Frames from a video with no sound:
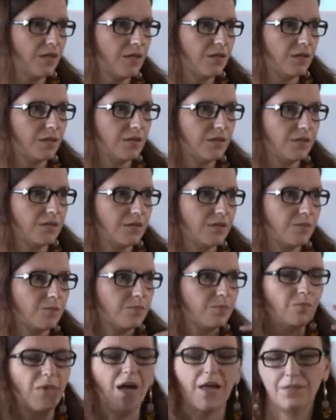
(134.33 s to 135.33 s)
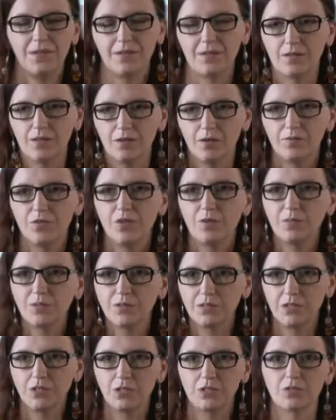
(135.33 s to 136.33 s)
the matter of the
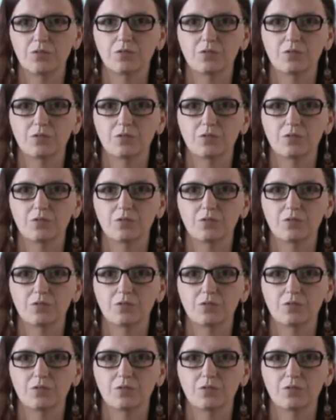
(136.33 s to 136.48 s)
opposition